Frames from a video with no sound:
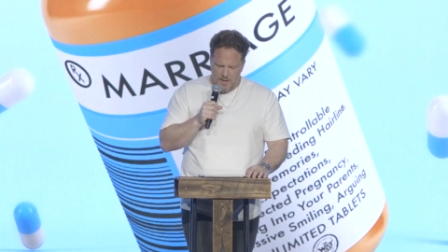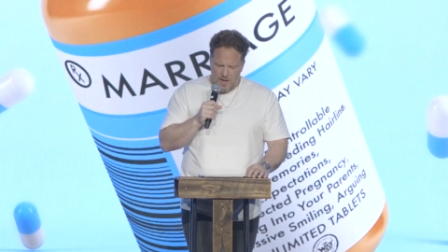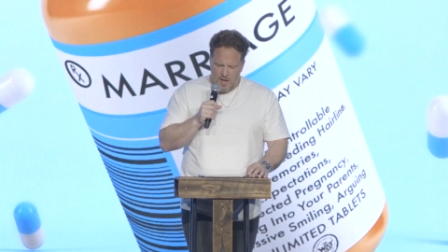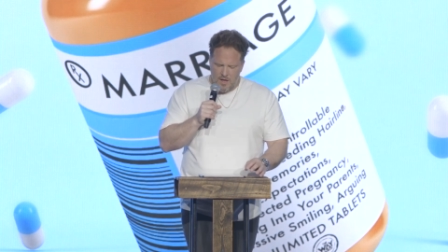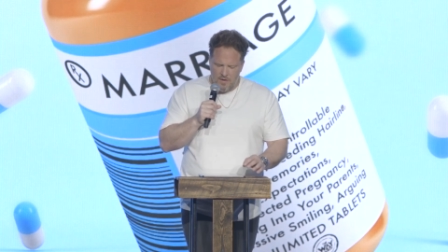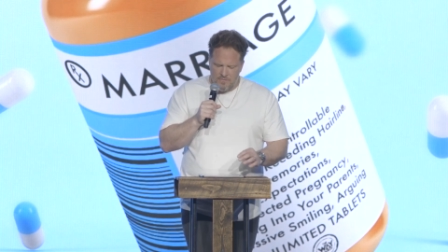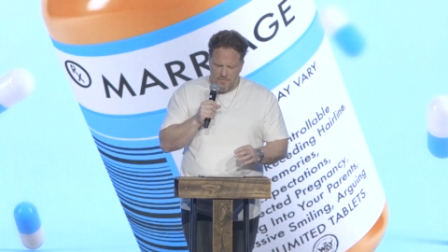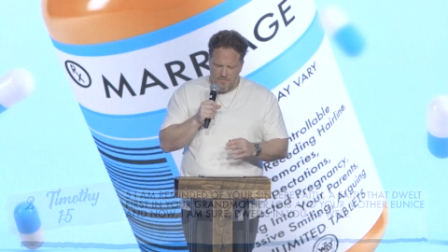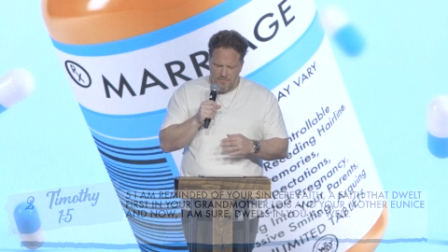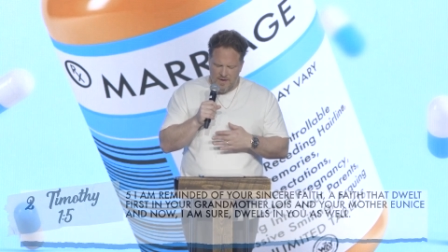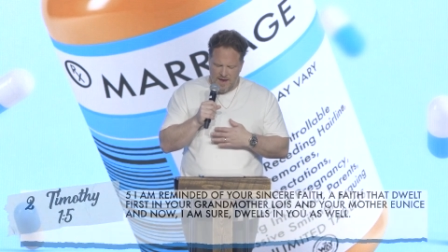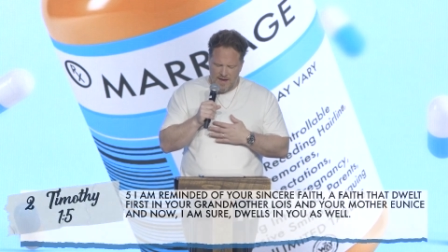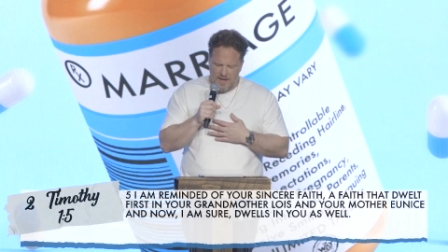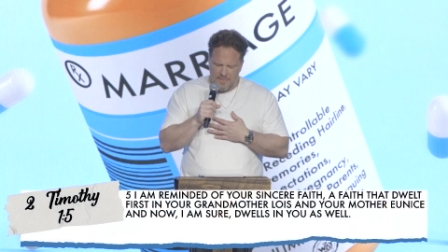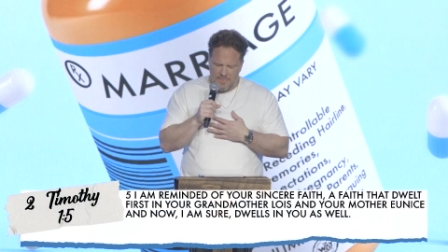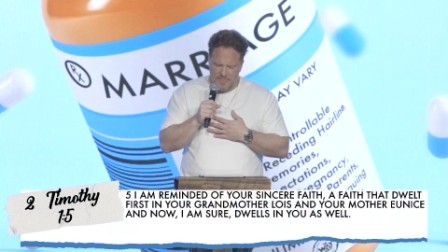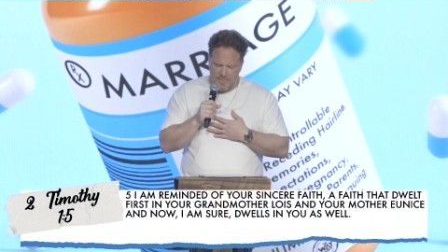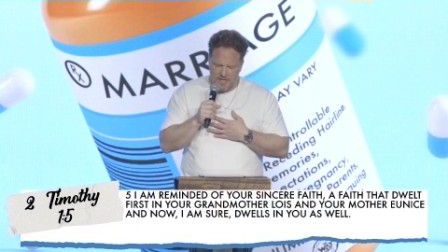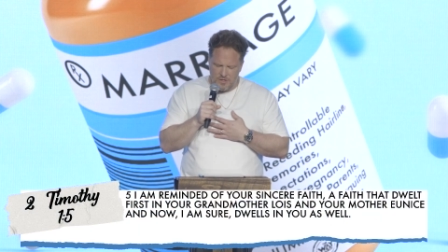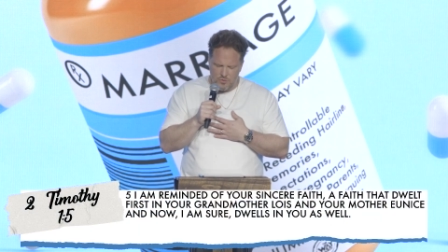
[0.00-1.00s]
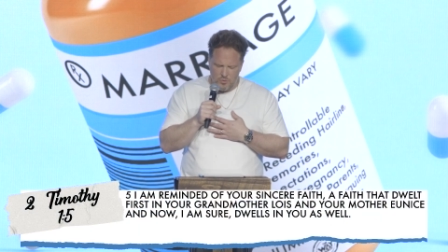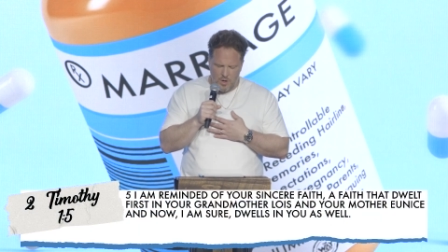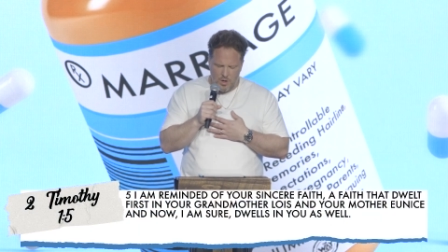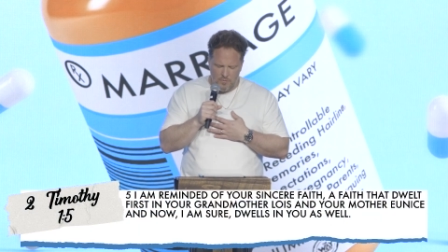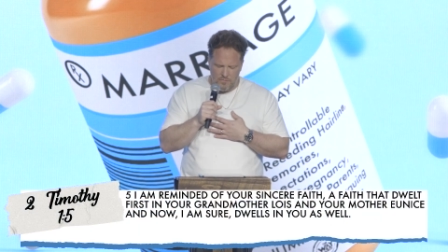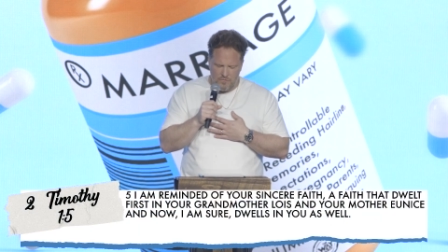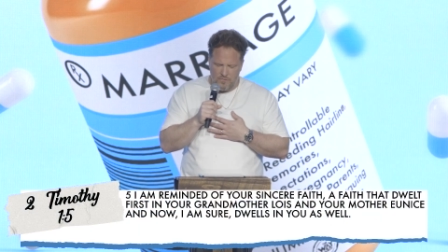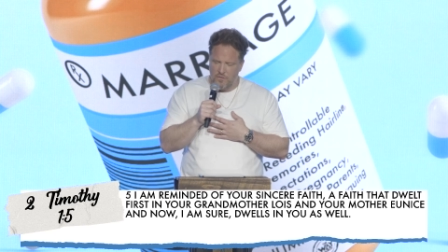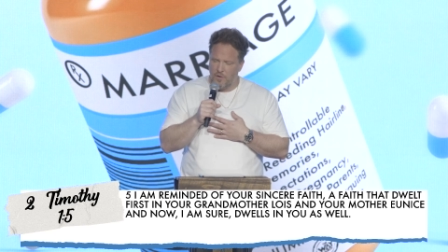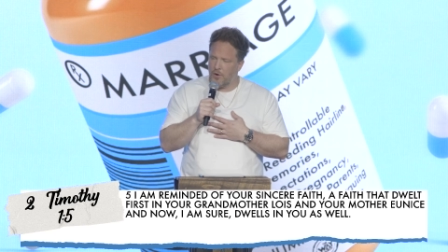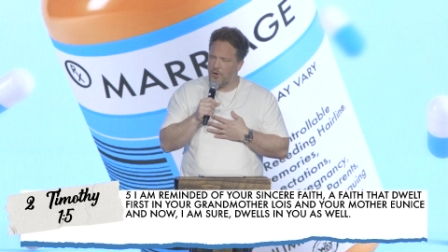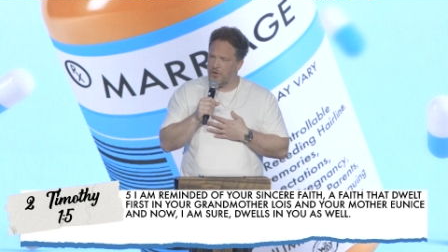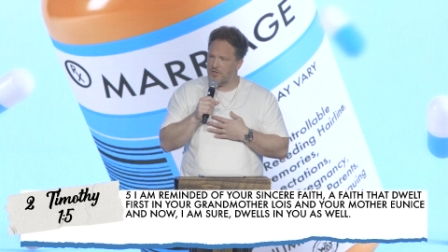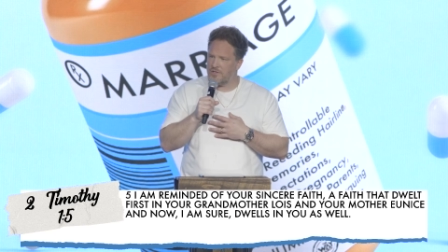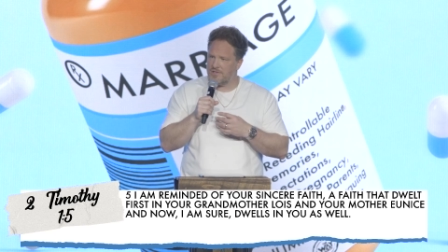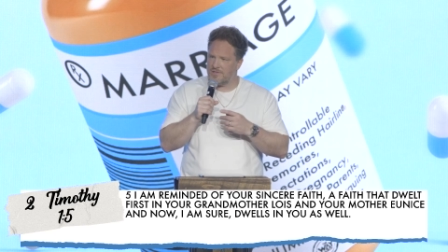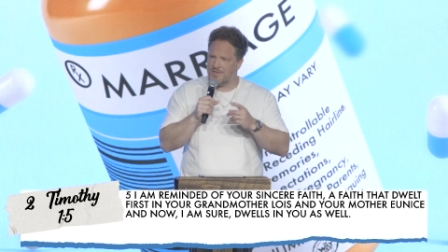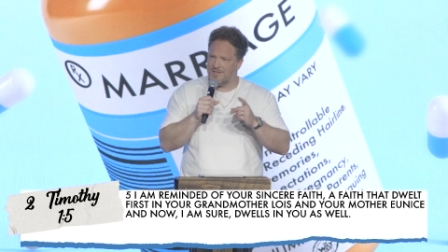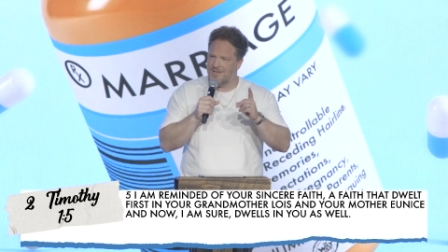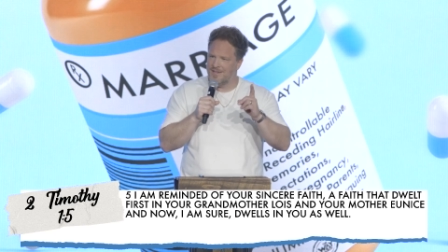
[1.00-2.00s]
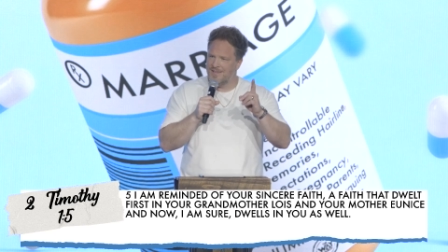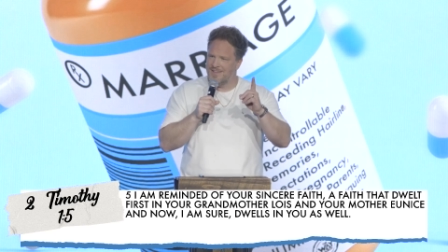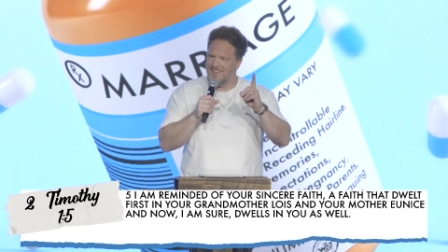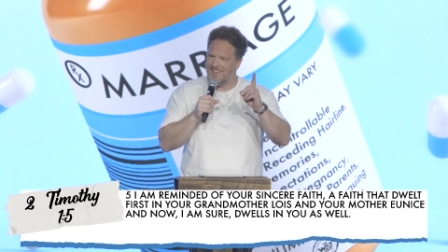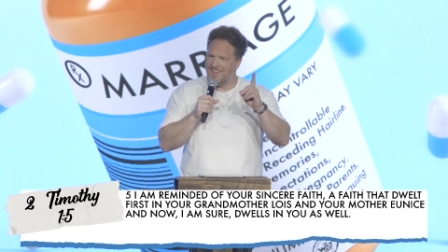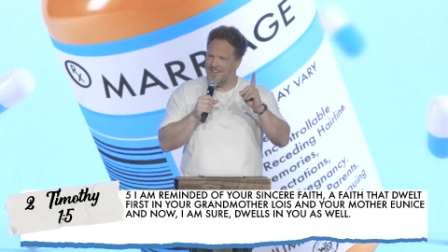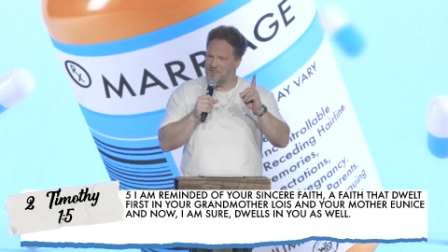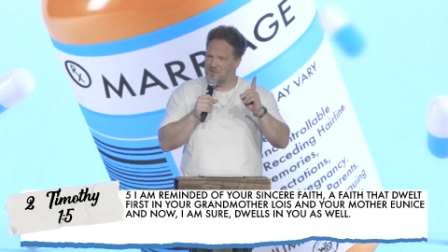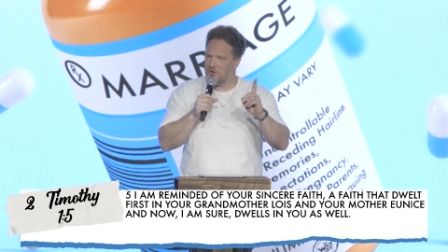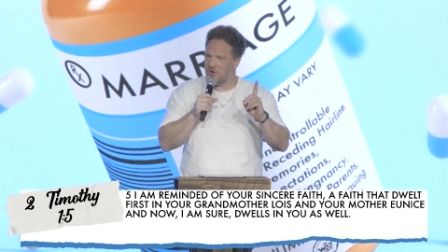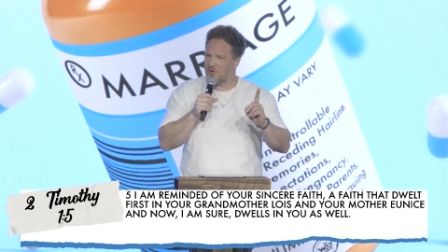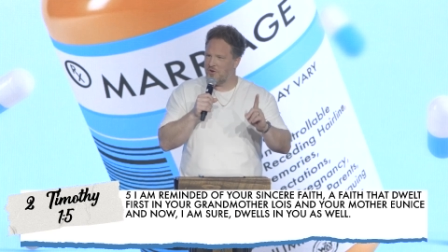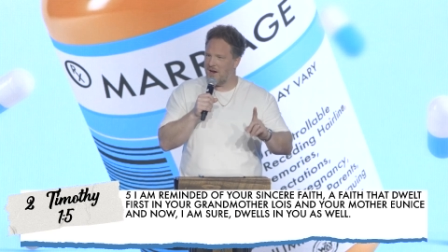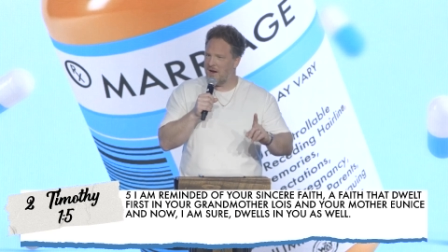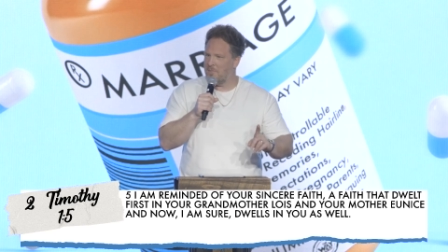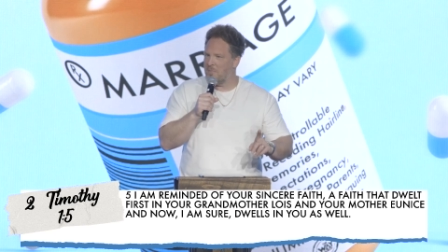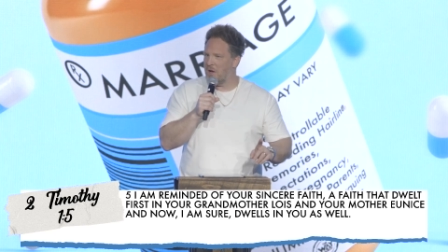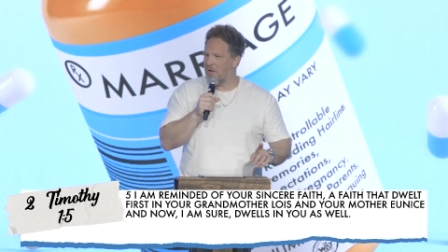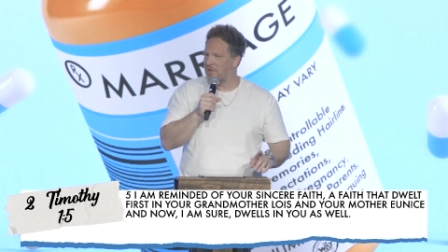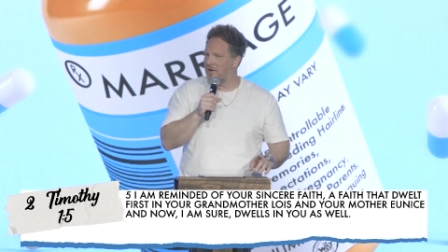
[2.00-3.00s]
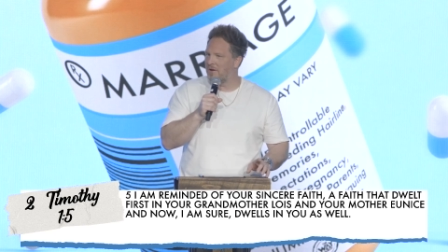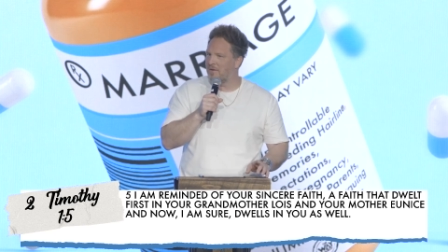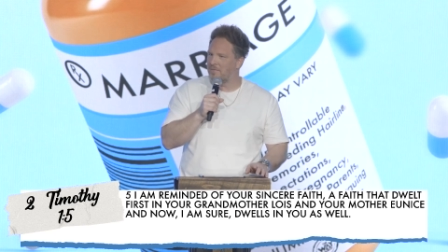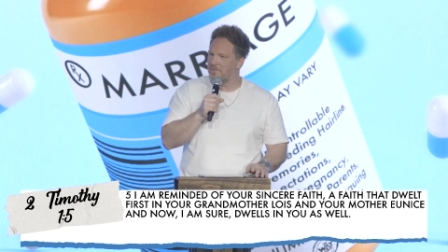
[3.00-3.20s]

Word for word: a faith that dwelt first in your grandmother,